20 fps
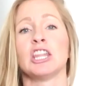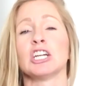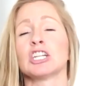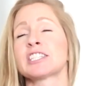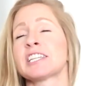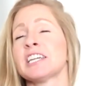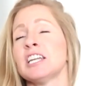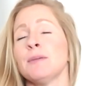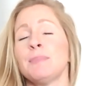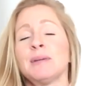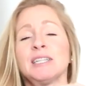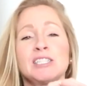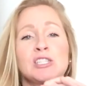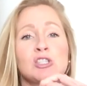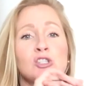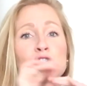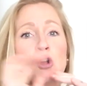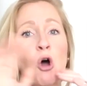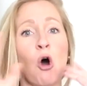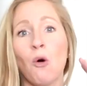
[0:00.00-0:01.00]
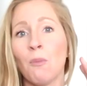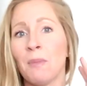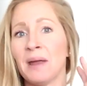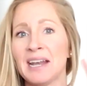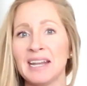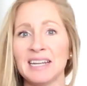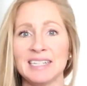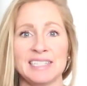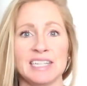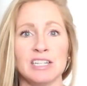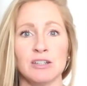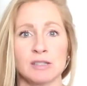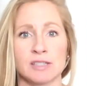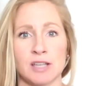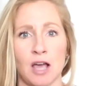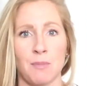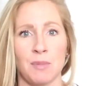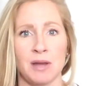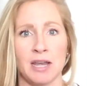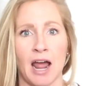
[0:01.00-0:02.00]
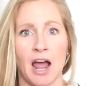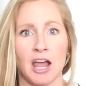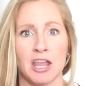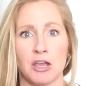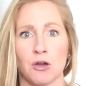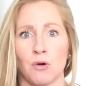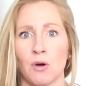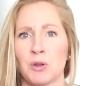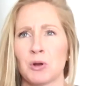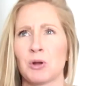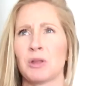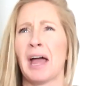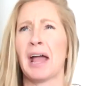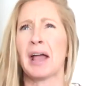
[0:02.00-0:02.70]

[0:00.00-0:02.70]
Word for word: There's gonna be so many deals coming at you and you're